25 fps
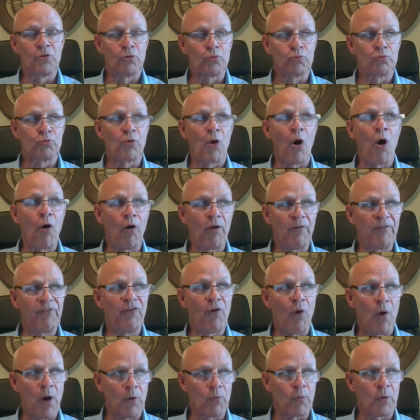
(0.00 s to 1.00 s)
roll
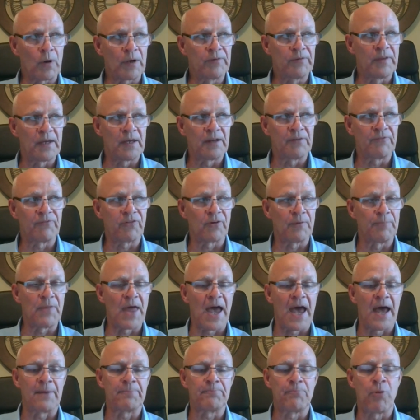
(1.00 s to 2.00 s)
forward then from
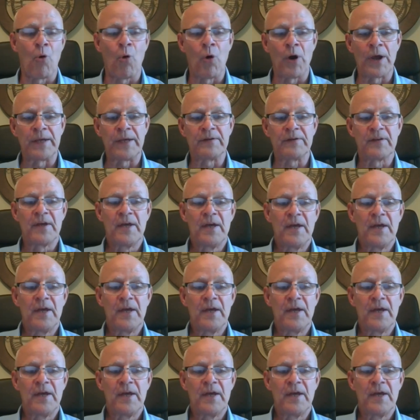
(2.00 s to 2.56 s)
that point,